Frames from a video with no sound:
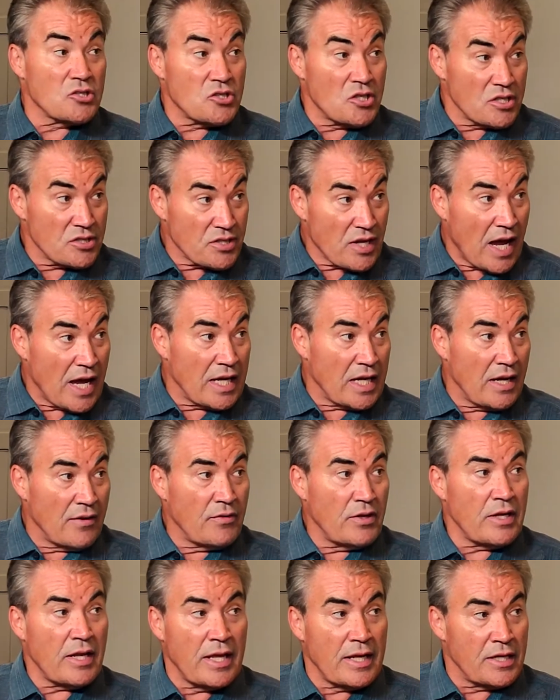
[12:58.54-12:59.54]
design of
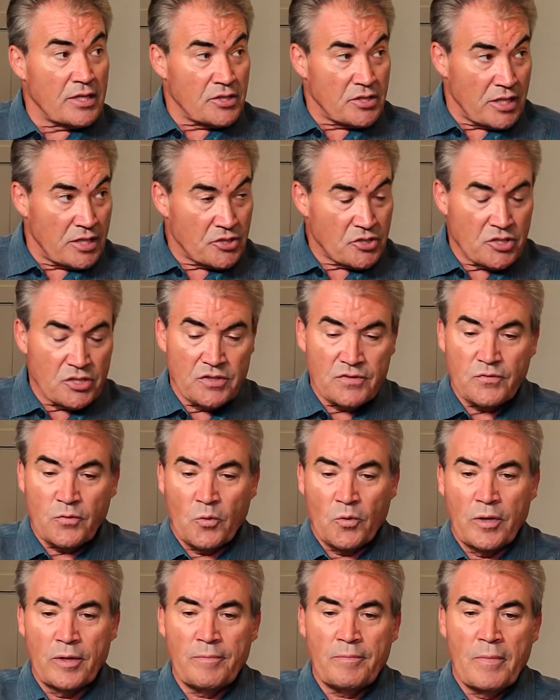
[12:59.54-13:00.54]
it and intentions
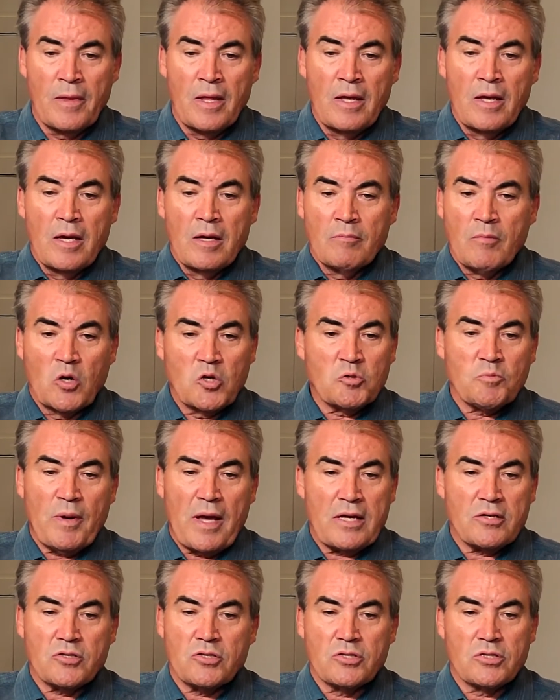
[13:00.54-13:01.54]
for it. Most
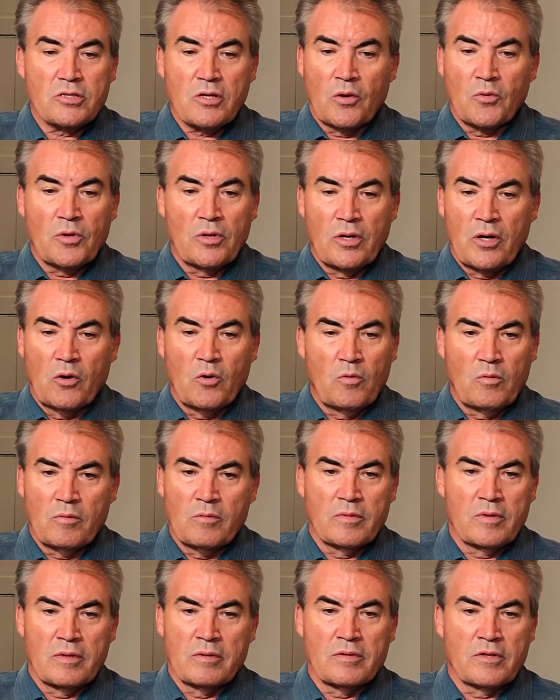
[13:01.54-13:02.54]
pastors don't know
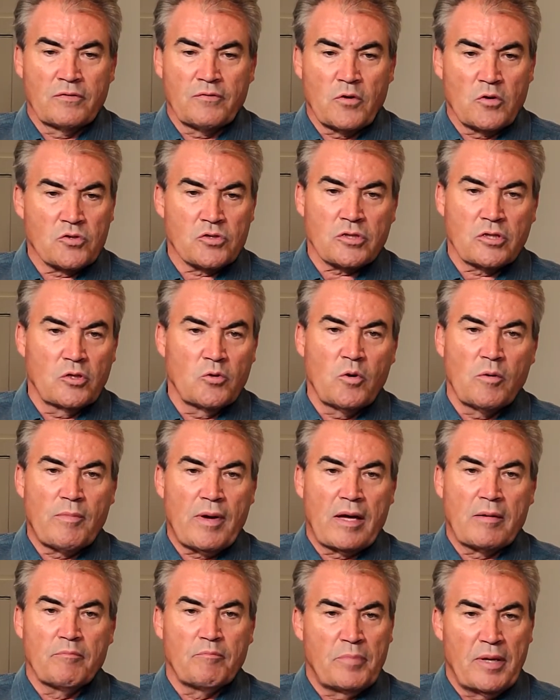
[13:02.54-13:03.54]
the first clue
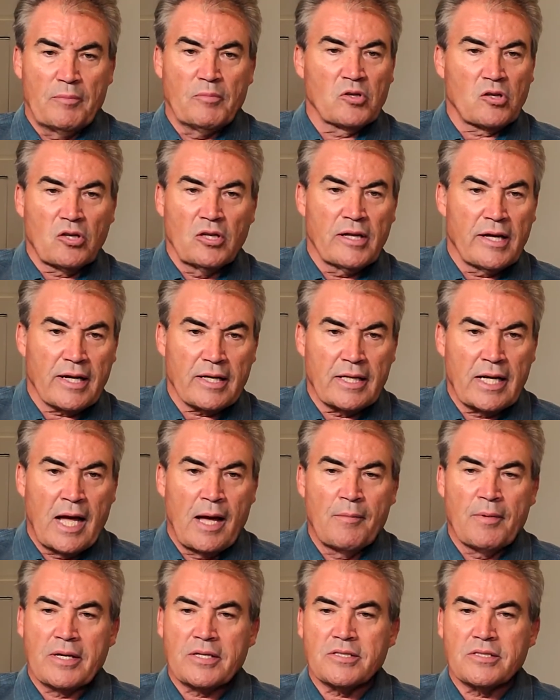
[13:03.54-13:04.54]
about biblical
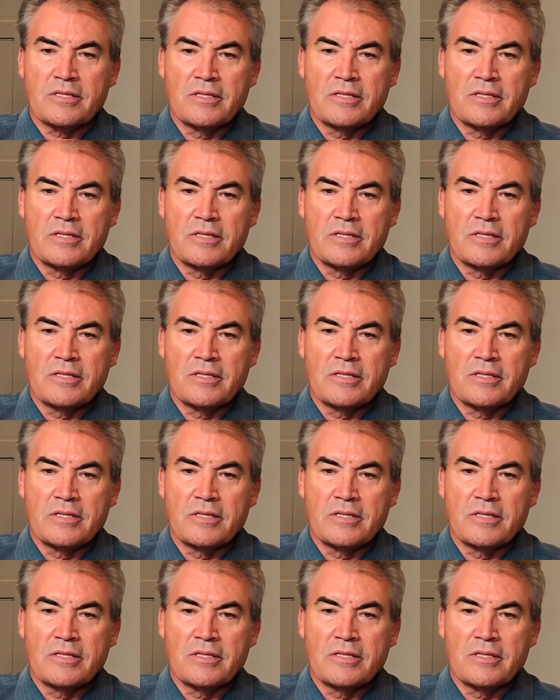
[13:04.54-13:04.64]
economics.